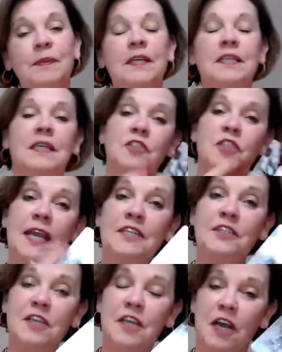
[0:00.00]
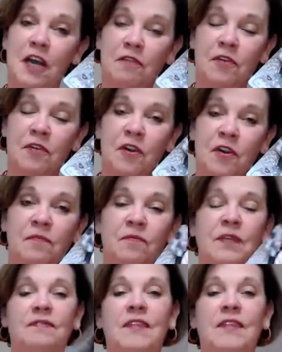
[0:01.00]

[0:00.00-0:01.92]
because I've changed the cover.